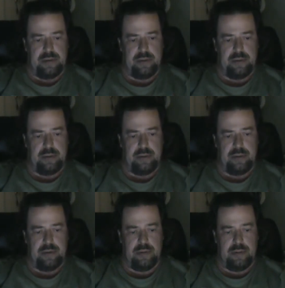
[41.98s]

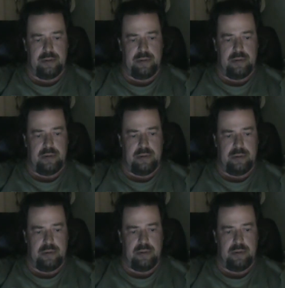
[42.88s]

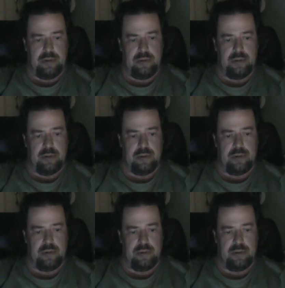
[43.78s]

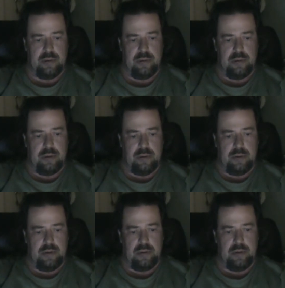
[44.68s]

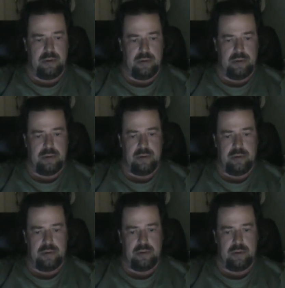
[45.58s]

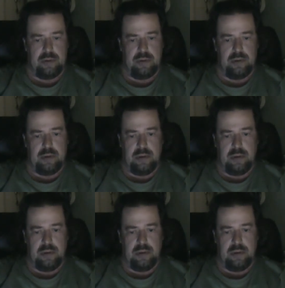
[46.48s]
(no one is talking)